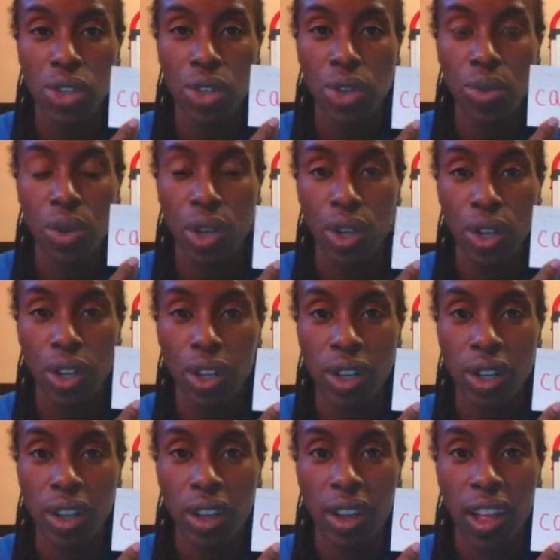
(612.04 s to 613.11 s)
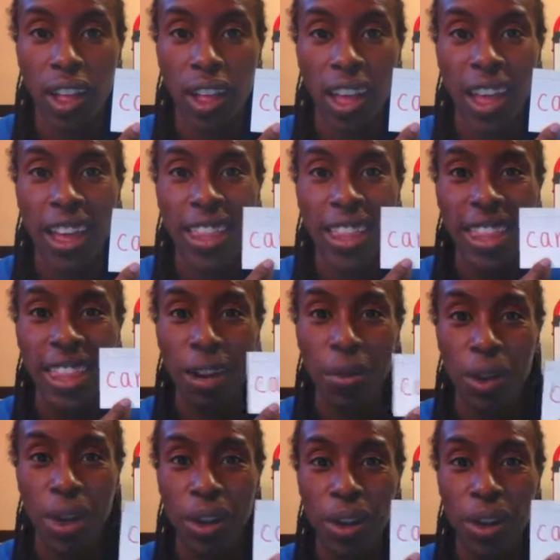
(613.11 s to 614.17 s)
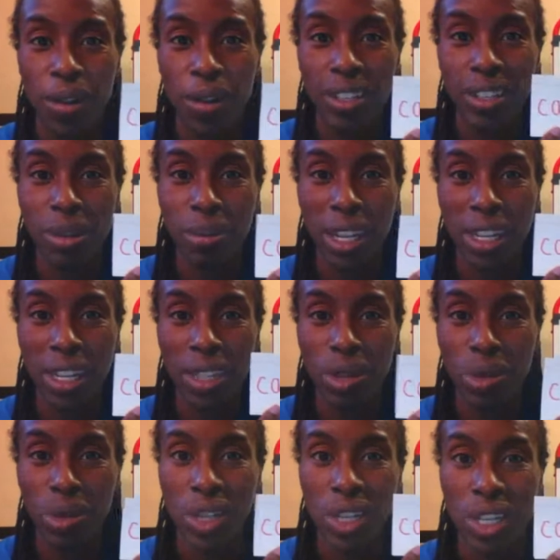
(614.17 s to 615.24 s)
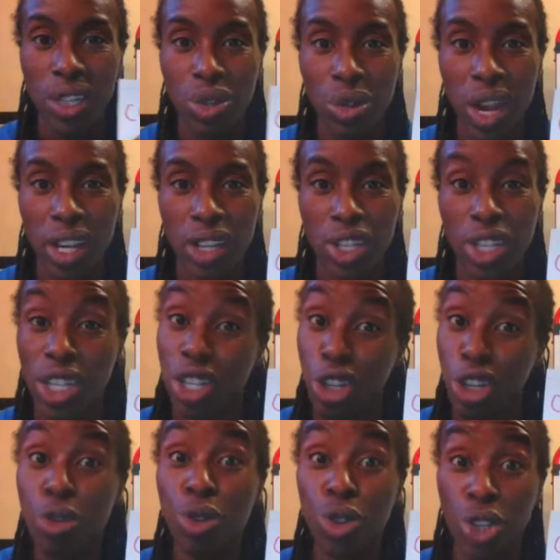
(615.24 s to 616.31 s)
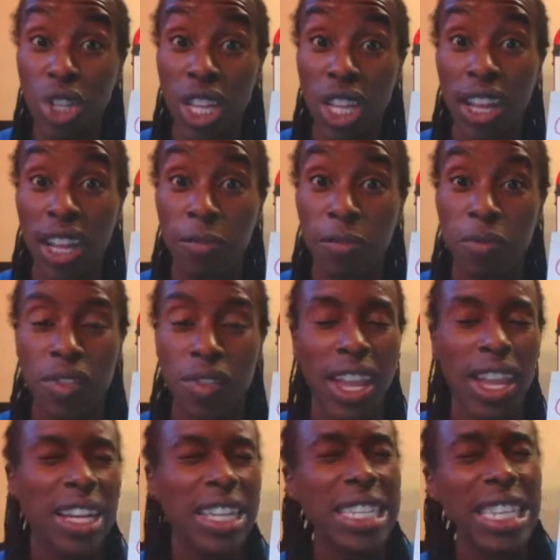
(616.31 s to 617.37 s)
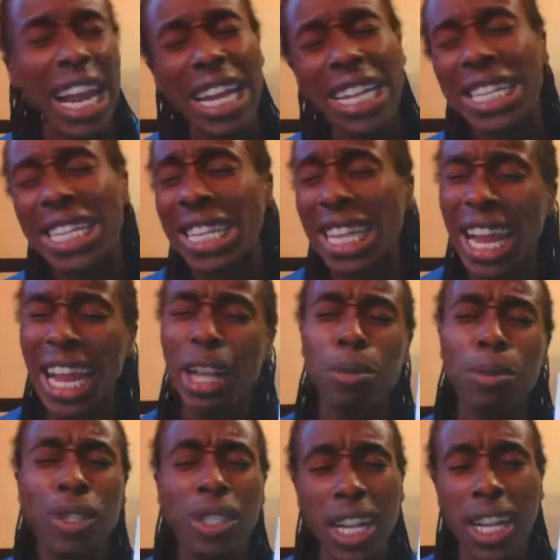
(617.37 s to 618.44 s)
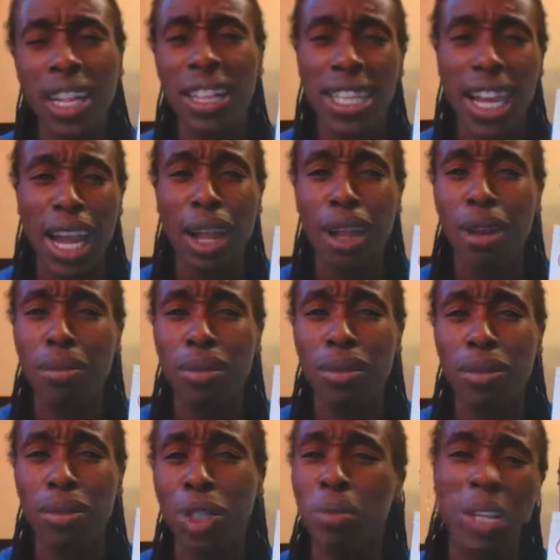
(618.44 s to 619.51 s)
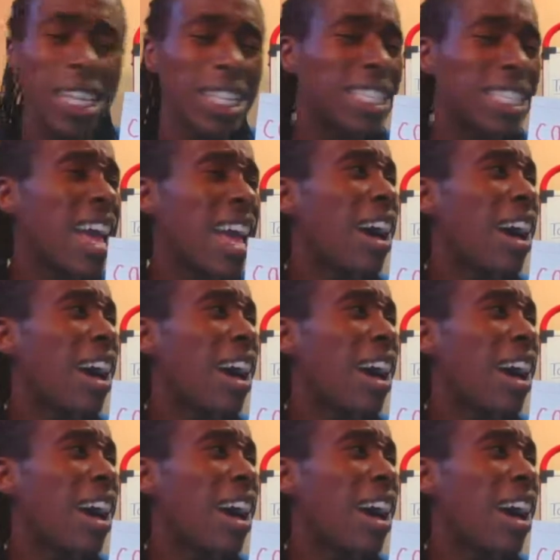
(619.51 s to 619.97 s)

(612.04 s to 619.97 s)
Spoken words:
word that we are going to make into a contraction, usually 99% of the time, which means